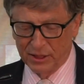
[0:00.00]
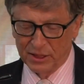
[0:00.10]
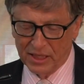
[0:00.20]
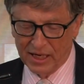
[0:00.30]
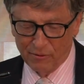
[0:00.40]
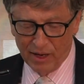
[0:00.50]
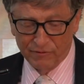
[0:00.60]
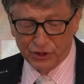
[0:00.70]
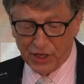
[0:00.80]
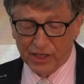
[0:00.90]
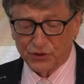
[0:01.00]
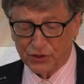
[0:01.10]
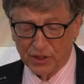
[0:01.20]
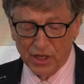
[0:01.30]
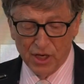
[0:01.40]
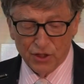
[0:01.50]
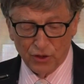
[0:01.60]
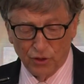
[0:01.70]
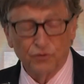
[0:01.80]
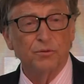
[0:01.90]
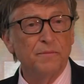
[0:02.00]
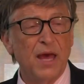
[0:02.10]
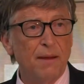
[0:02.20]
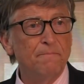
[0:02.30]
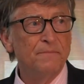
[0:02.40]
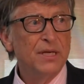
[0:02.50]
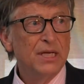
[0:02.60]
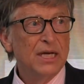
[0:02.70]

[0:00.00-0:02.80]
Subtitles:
and we have a chance to learn from them.